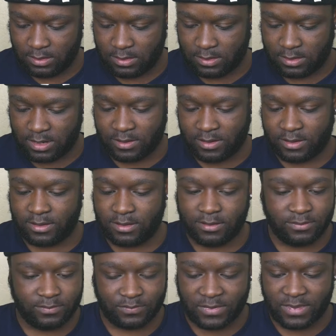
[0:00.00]
There we go.
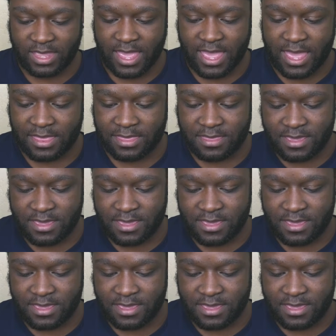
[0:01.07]
And